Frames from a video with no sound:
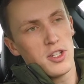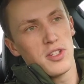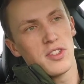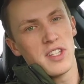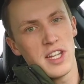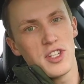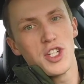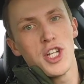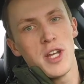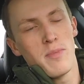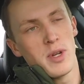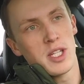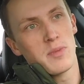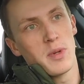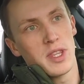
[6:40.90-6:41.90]
shouldn't say
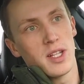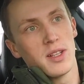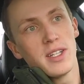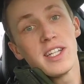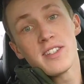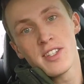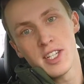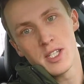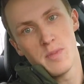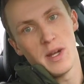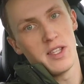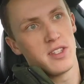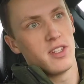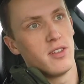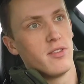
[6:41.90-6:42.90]
cheapest, but the least
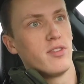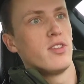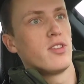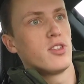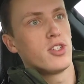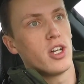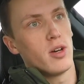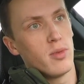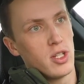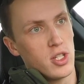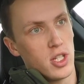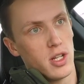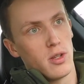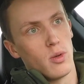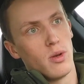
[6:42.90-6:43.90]
expensive Shelby
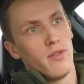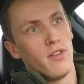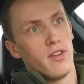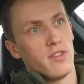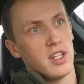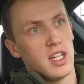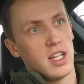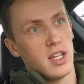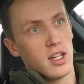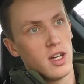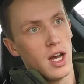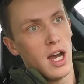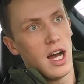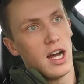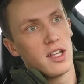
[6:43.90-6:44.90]

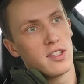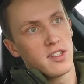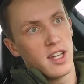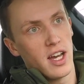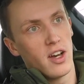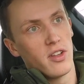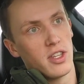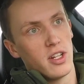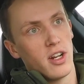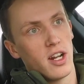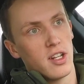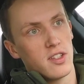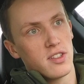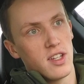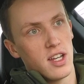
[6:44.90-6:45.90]
GT350 on sale in the
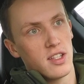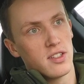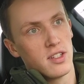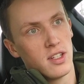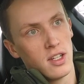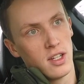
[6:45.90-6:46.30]
United States.